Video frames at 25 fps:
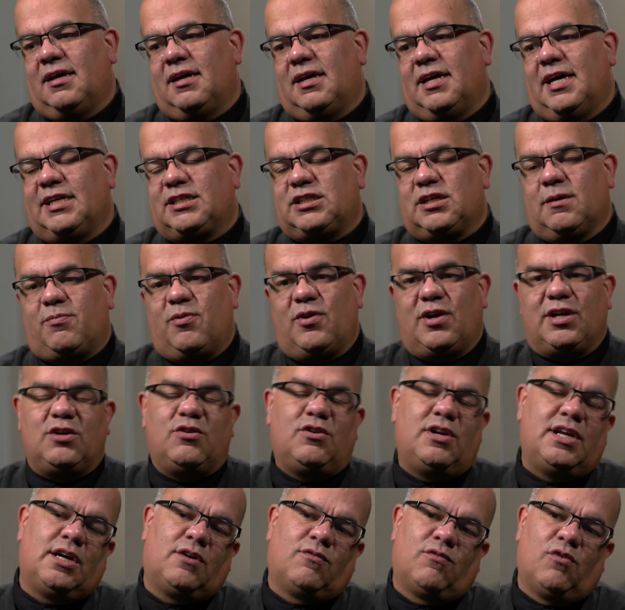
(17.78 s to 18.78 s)
It's a pretty
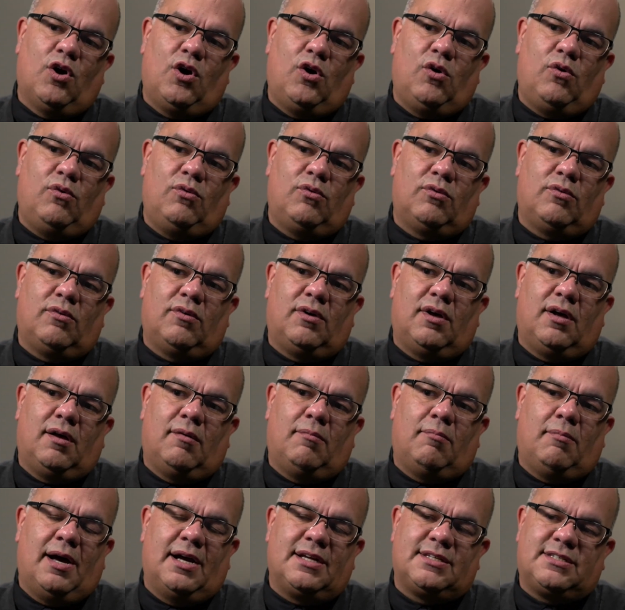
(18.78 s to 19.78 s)
unique role.
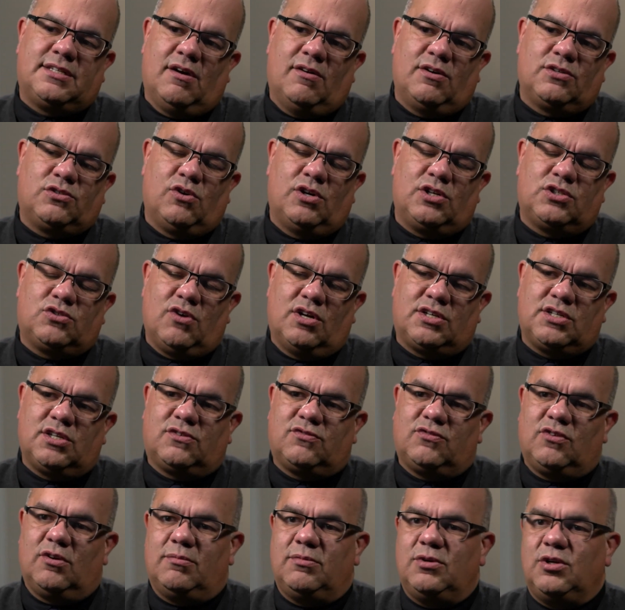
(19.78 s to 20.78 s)
My territory stretches
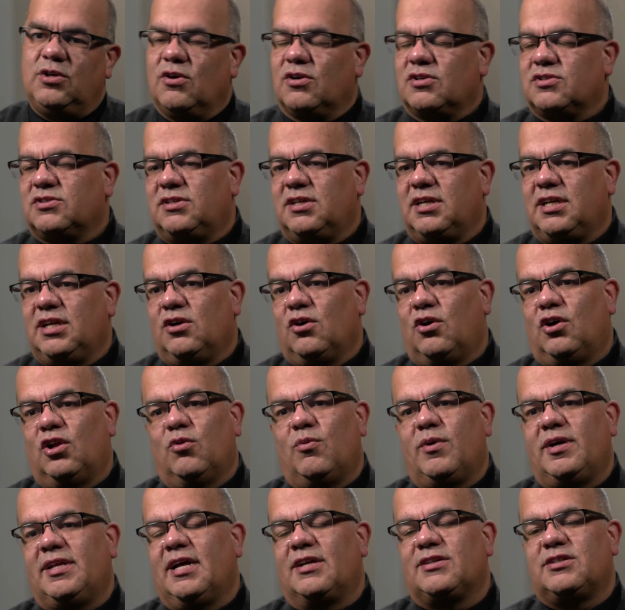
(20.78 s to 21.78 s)
from New York City all the
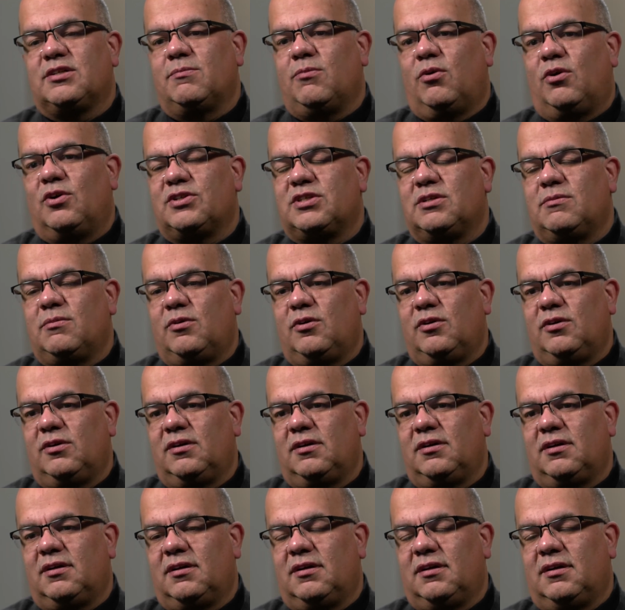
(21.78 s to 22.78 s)
way down to Baltimore,
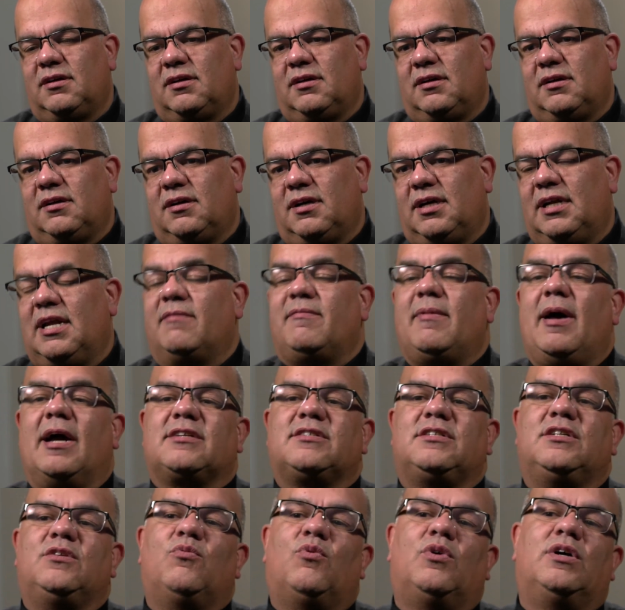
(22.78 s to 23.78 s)
and I'm
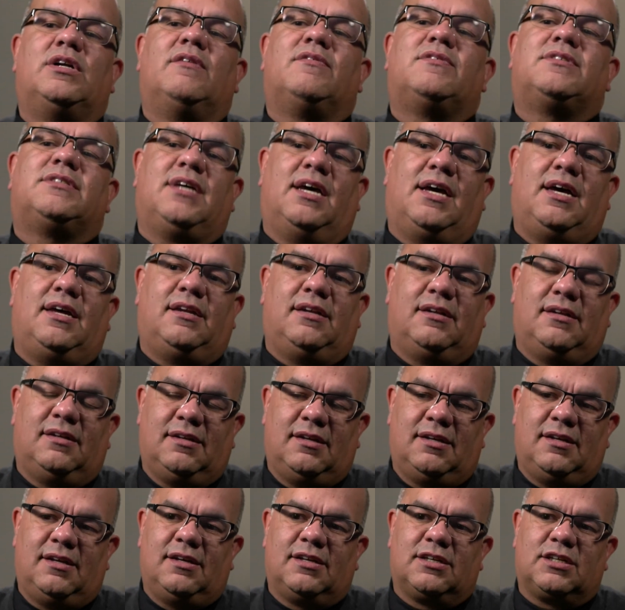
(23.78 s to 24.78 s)
actually one of 10
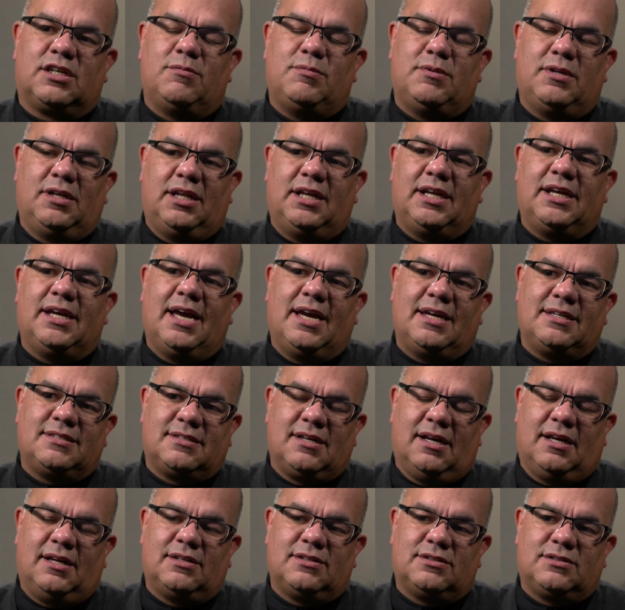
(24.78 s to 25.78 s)
community
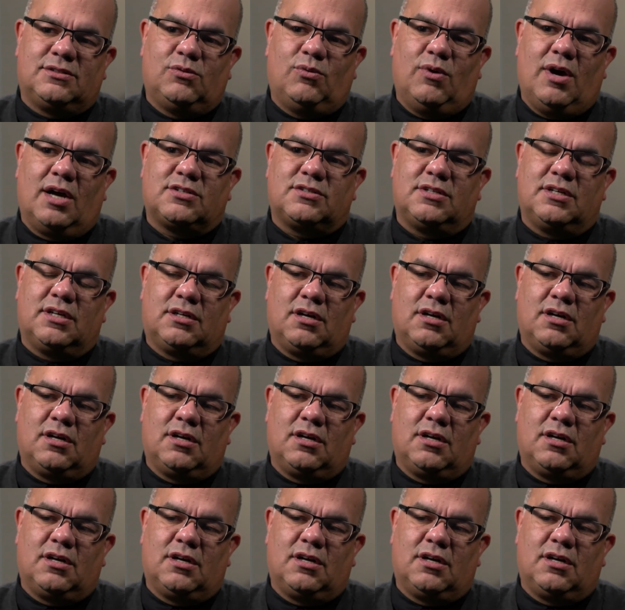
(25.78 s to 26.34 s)
liaisons who actually